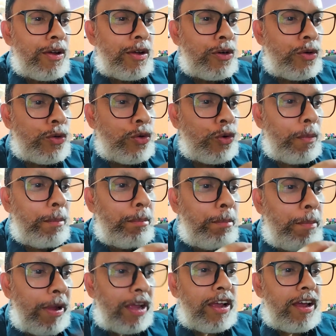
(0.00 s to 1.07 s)
two
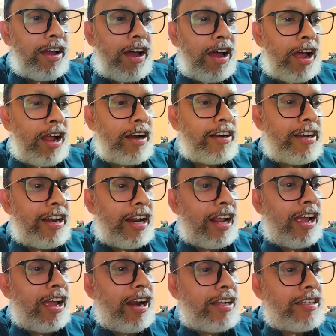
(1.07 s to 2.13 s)
big and
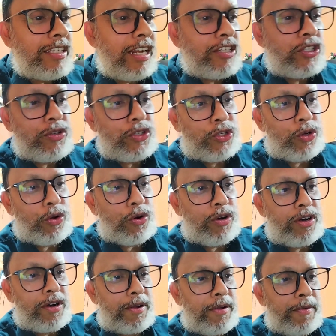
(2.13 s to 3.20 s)
trunkless legs of stone
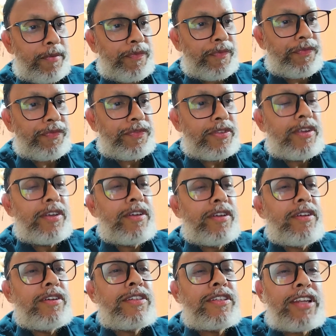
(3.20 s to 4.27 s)

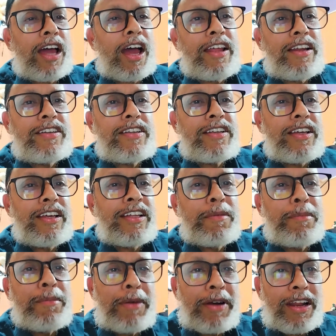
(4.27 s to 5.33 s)
stand in the
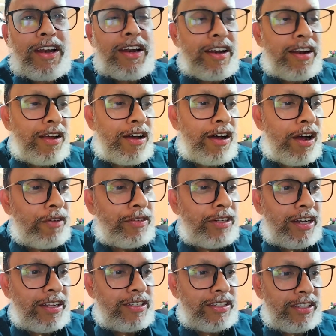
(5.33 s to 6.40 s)
middle of the
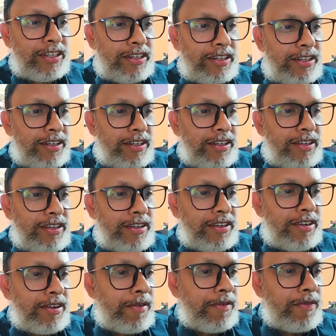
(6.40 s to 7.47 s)
desert.
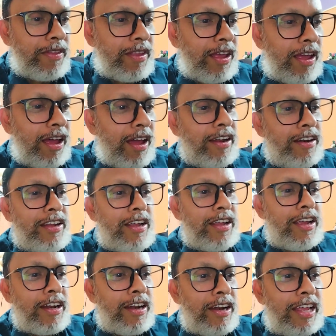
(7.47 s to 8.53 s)
And
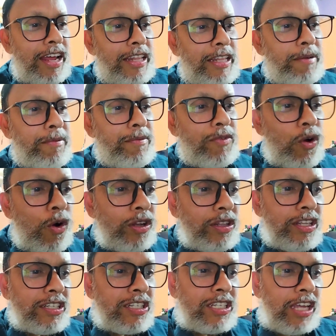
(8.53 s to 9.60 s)
near them on the
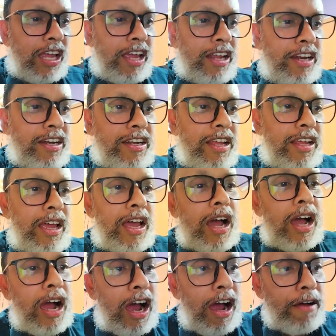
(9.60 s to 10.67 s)
sand,
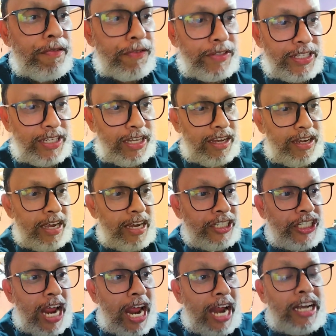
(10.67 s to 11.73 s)
half sunk, a
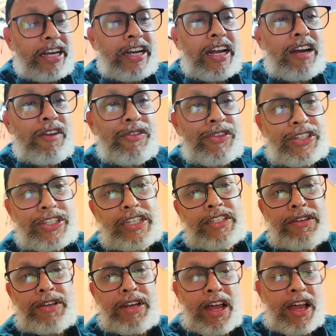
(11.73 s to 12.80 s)
shattered visage
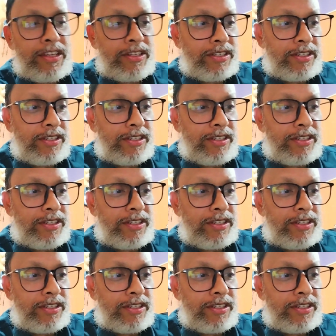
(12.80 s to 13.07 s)
lies.